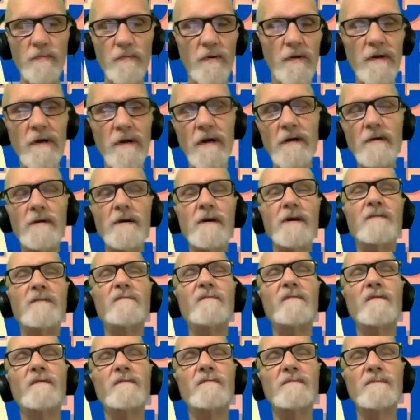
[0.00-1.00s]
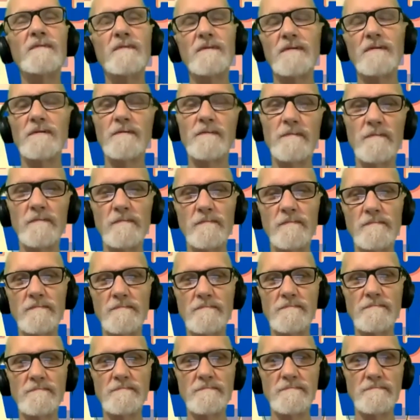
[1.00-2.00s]
put it on your head. Joe, you got to get a
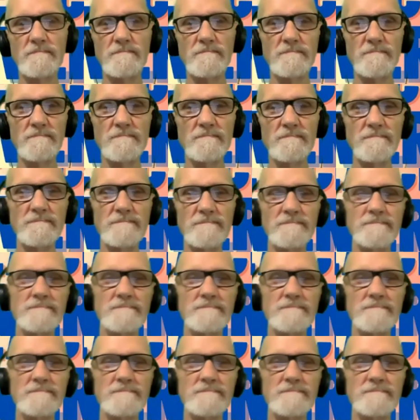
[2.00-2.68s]
tower. You